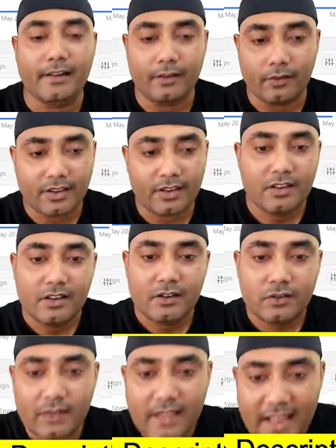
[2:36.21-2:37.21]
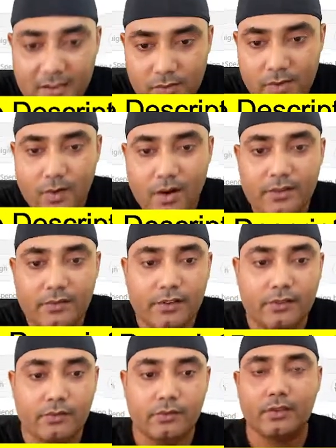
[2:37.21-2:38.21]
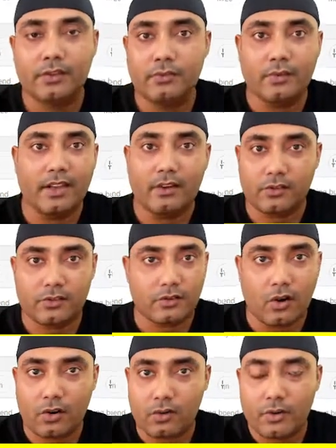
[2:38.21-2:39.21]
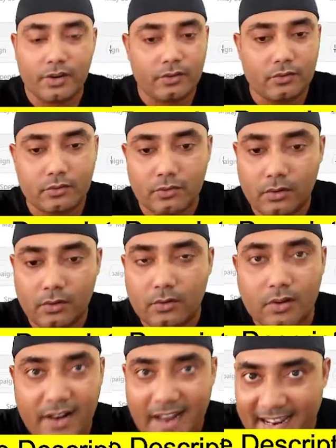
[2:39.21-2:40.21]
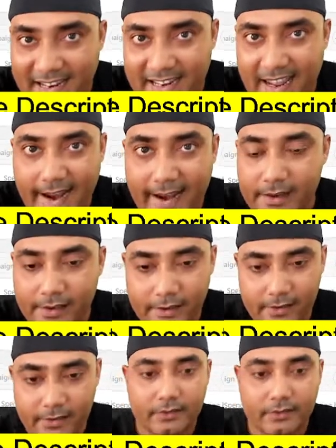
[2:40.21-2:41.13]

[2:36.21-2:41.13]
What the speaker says: Okay, so that's why what you need to do is we are also not going to run any ad here.